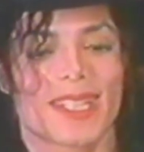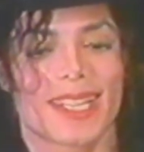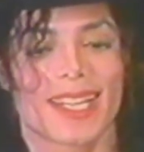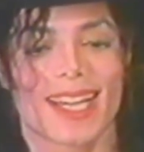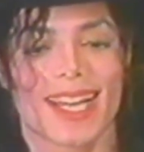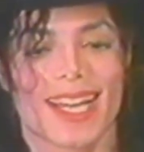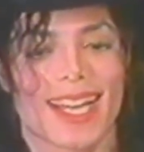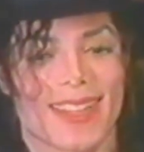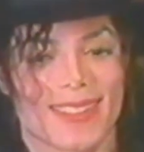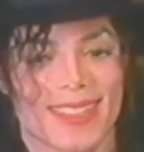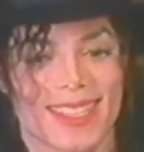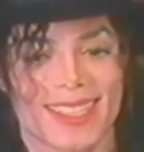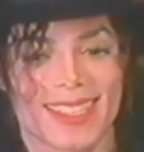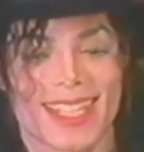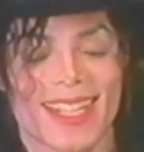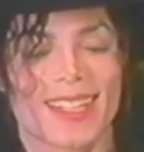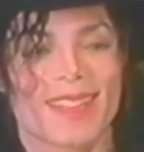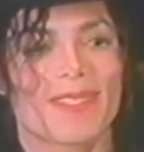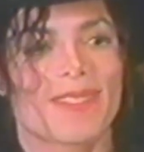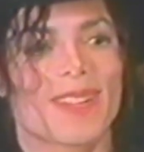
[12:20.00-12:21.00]
I have to
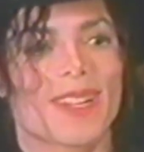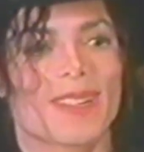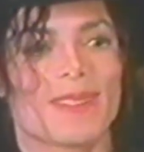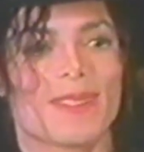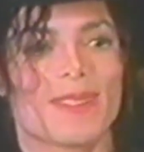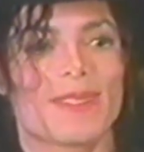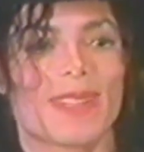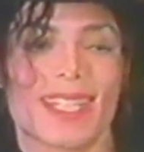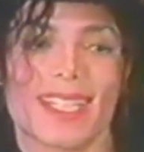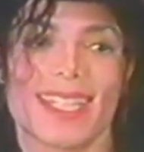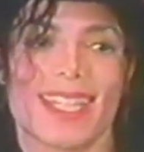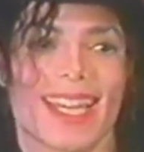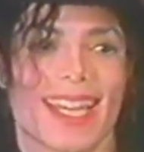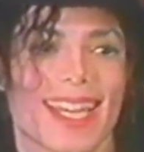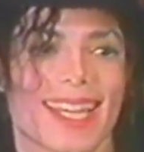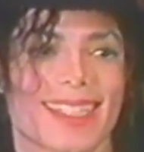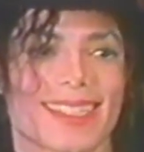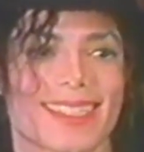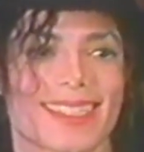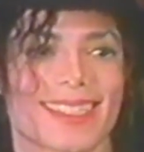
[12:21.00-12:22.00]
stand in front of him and
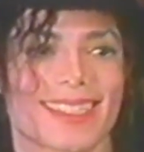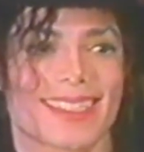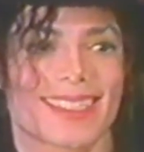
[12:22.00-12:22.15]
dance.